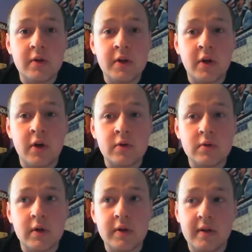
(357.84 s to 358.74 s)

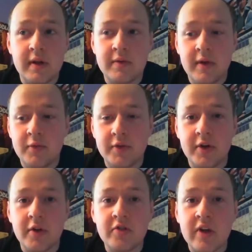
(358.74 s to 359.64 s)
If we
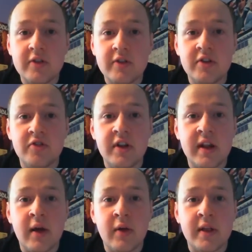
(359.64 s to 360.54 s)
don't start changing it
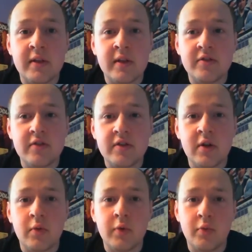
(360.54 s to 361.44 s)
now, then this,
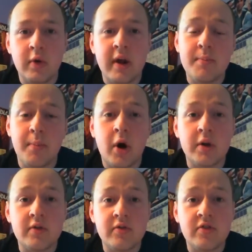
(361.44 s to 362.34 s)
we're 8
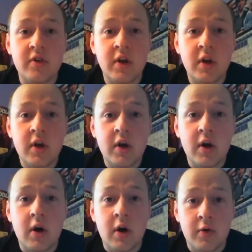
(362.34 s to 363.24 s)
points
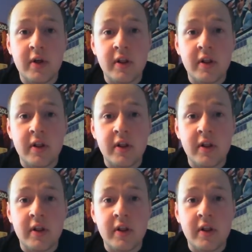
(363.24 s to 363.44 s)
off